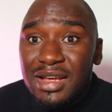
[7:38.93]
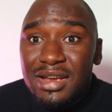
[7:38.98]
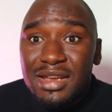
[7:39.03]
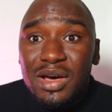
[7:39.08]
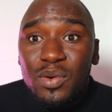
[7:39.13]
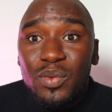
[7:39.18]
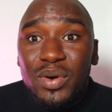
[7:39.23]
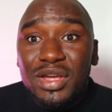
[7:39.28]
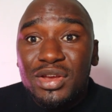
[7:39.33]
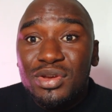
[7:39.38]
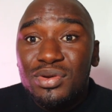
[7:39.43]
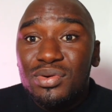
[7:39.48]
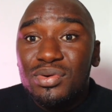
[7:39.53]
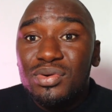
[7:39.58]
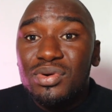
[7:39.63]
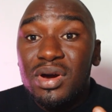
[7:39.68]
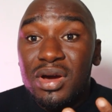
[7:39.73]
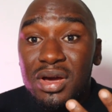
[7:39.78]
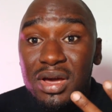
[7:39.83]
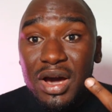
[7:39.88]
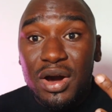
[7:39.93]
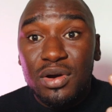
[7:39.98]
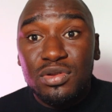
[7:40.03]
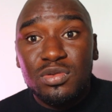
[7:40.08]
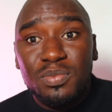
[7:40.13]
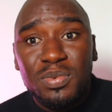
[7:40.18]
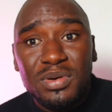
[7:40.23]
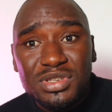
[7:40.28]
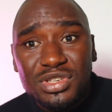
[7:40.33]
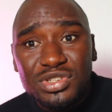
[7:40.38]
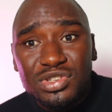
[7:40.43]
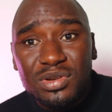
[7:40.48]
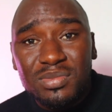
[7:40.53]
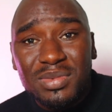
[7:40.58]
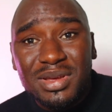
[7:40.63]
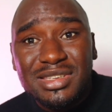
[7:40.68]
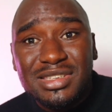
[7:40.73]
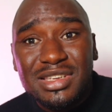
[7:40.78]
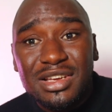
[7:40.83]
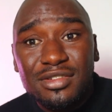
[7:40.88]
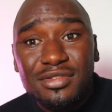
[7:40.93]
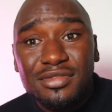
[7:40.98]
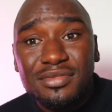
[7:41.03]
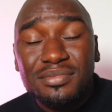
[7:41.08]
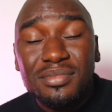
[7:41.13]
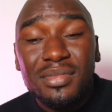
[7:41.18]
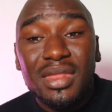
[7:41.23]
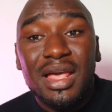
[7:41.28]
Now I know how to position myself.